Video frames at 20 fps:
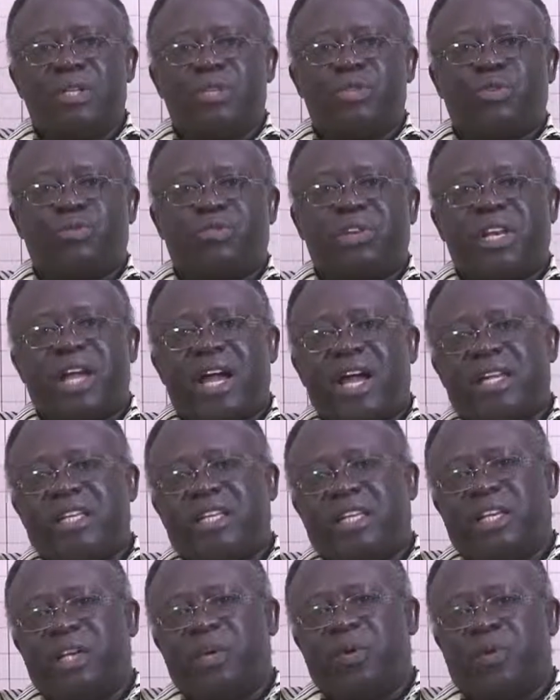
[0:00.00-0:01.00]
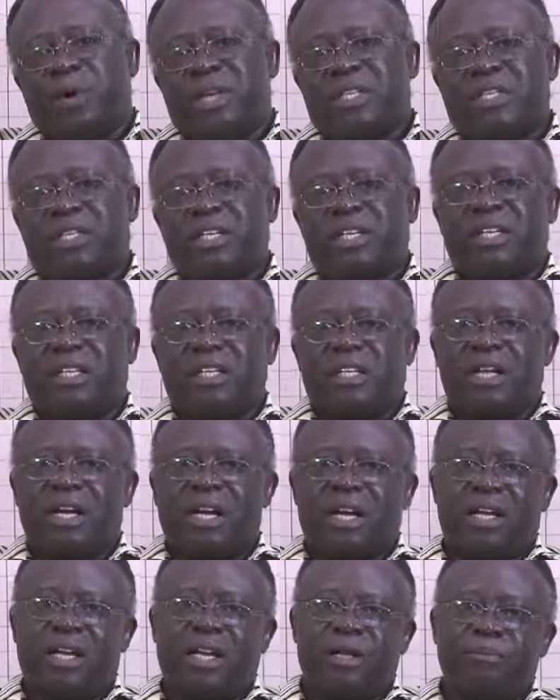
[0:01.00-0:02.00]
juvenile delinquency in
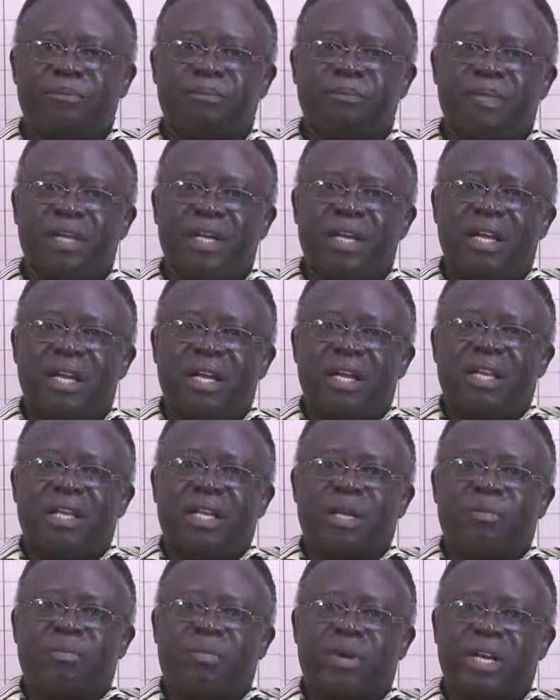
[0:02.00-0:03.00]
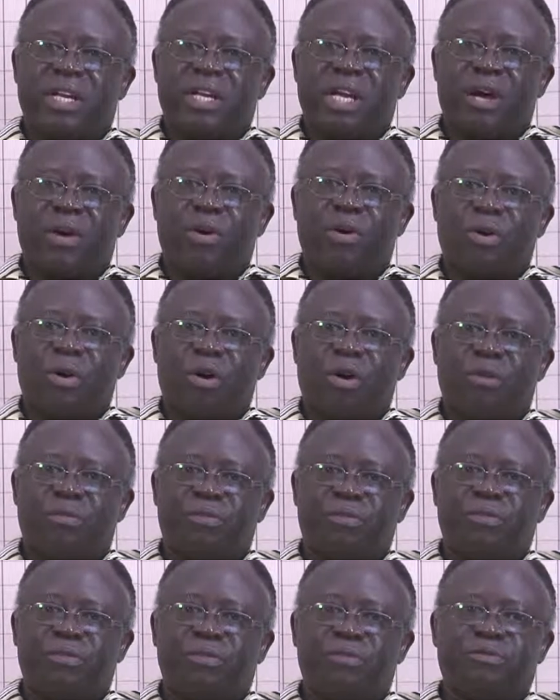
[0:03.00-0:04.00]
Ghana, the breakdown of
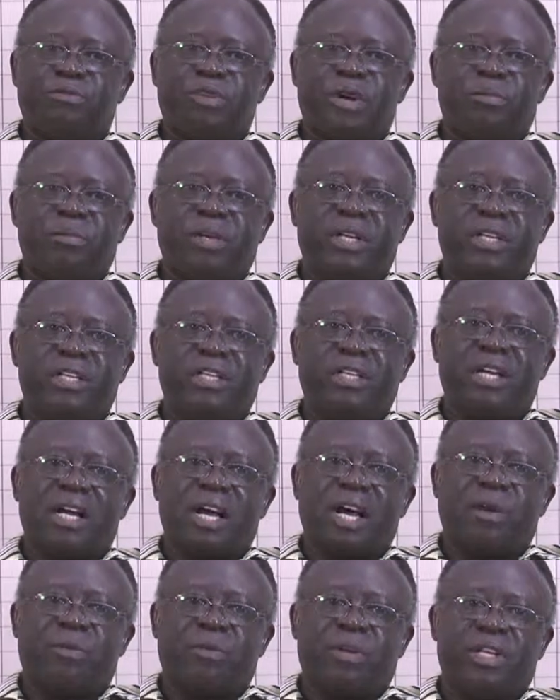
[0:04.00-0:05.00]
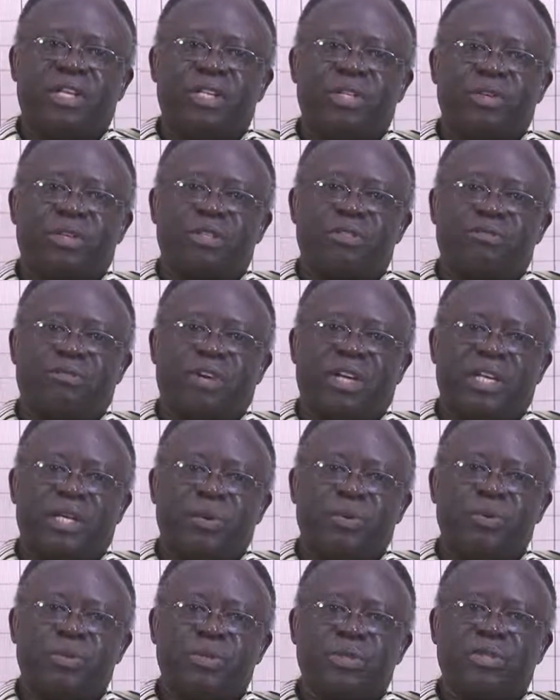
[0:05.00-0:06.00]
family and religious
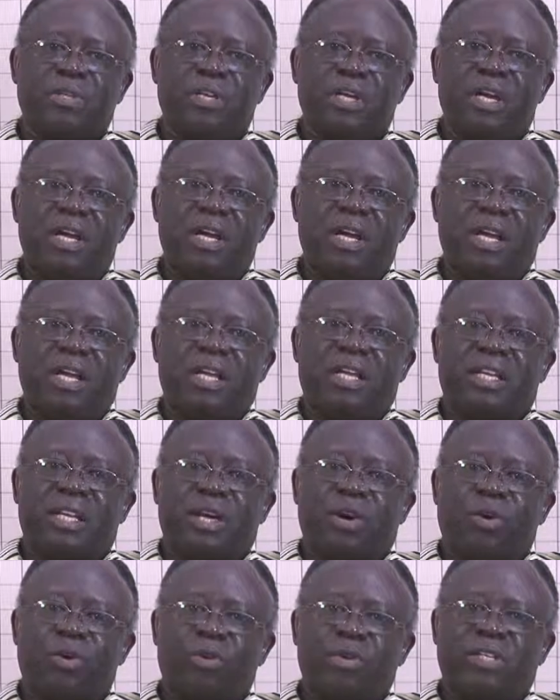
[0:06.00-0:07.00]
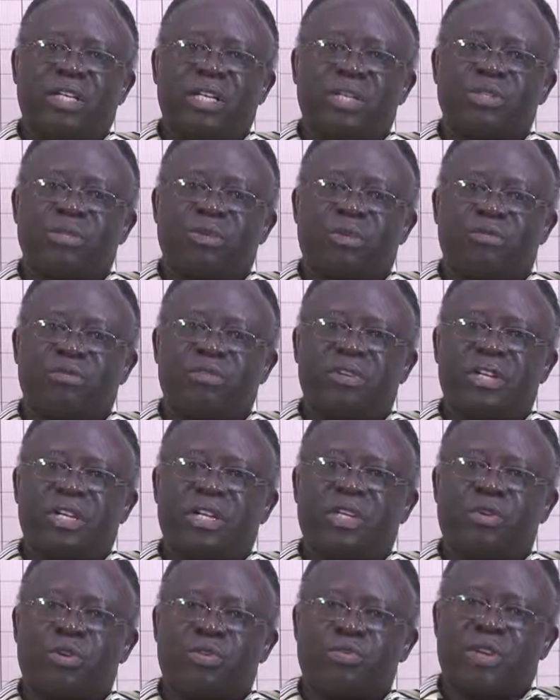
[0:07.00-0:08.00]
values in the context of
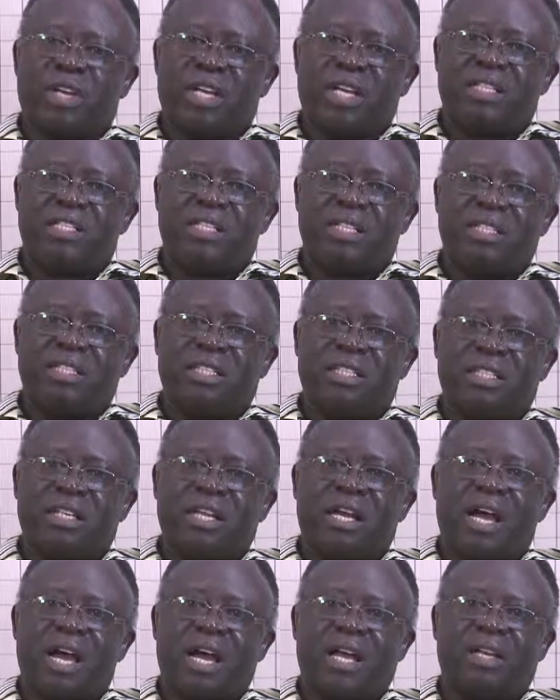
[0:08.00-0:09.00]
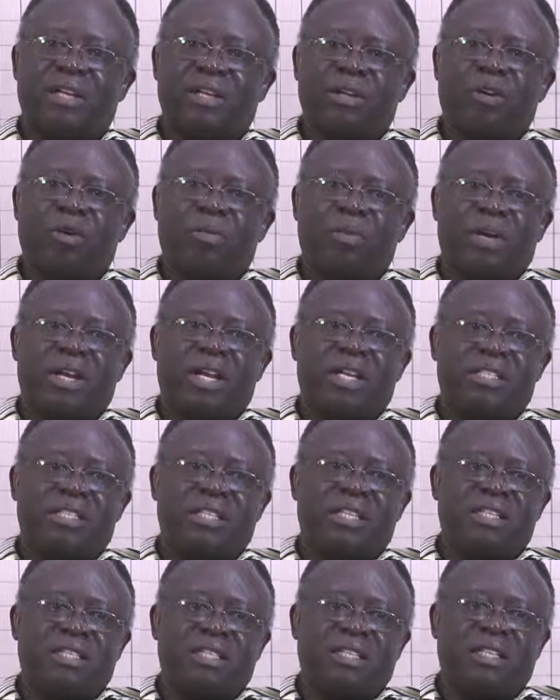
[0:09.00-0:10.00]
industrialization and
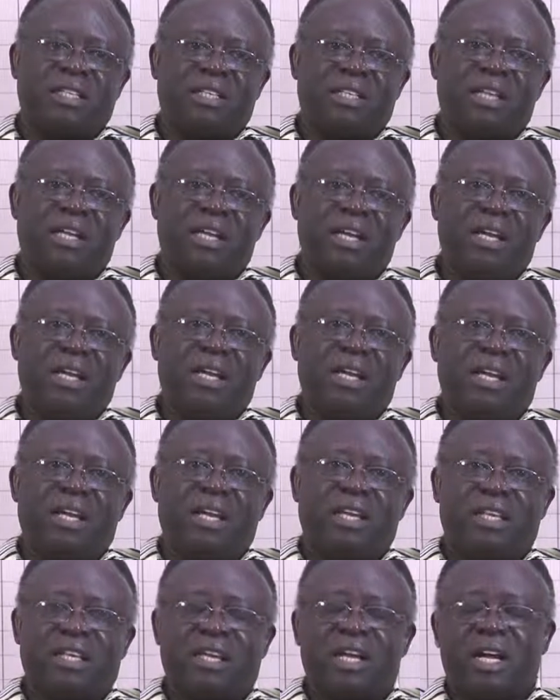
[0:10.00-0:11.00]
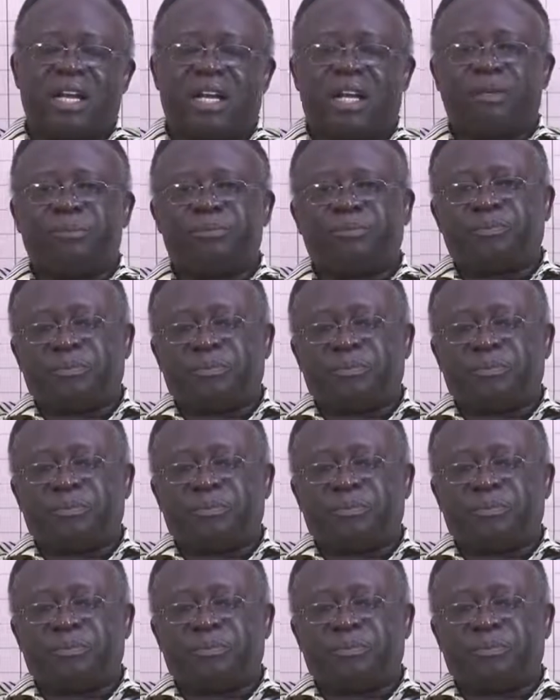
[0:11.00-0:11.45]
urbanization in Ghana.